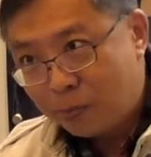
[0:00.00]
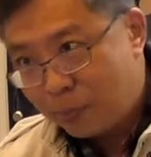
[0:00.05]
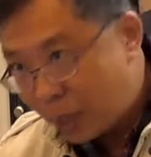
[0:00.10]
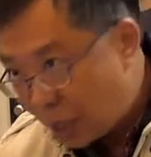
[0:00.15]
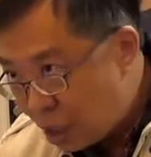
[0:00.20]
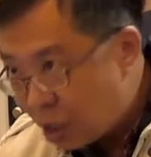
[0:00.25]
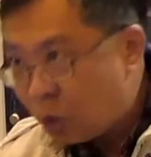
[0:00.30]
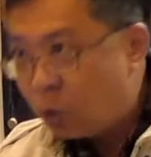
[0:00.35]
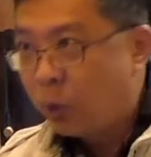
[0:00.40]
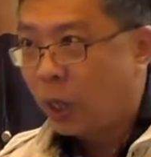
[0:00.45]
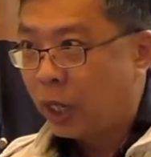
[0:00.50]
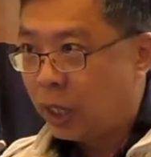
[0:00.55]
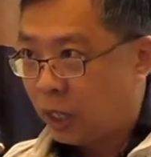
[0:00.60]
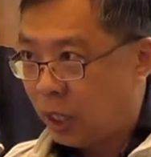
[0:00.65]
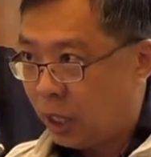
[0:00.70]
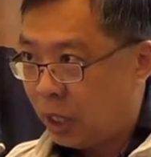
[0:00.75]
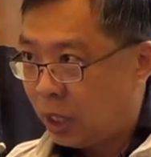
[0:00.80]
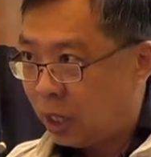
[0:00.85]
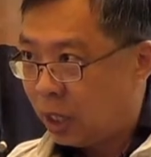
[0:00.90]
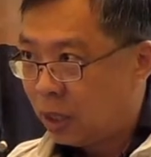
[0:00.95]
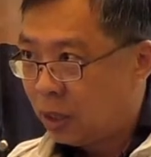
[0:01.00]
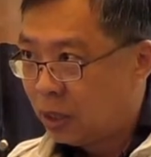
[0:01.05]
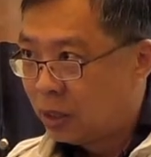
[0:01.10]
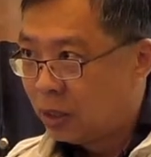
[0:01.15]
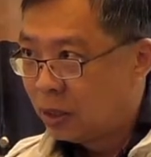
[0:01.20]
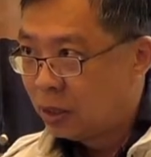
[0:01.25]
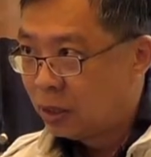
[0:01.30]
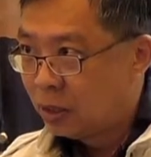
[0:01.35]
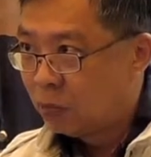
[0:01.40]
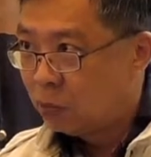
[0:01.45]
better quickly
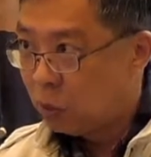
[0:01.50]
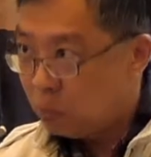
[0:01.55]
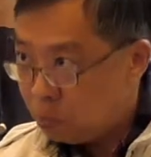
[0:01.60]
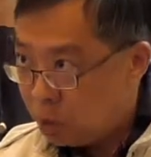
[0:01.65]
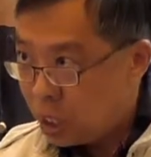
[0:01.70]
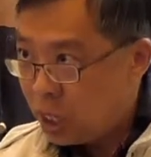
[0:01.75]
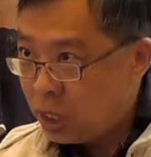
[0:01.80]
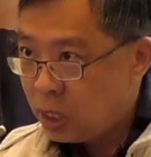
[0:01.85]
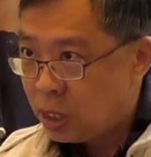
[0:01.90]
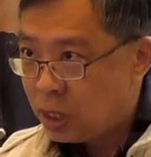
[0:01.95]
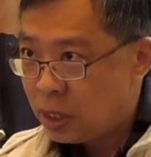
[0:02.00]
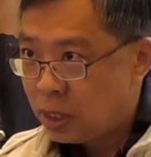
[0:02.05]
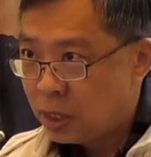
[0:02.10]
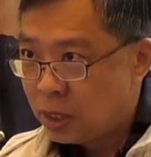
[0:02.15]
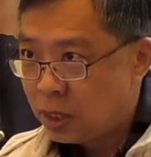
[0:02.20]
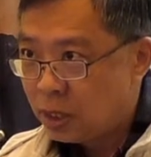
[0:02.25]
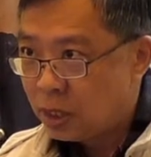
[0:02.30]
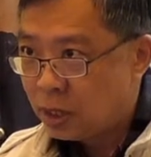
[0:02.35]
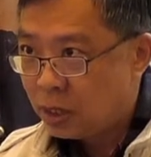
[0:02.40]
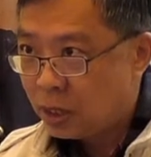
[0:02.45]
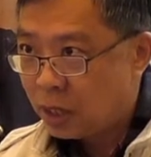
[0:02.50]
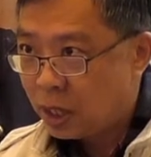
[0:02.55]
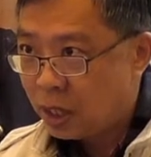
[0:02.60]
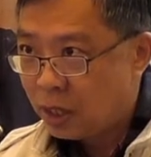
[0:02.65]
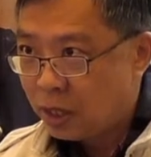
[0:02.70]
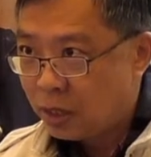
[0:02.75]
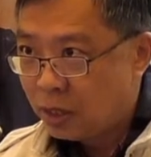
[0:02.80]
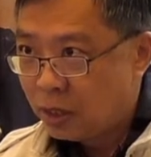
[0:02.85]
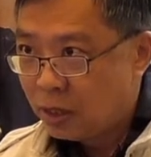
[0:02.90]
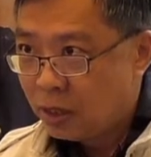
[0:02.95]
repent,
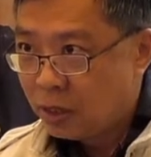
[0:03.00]
right?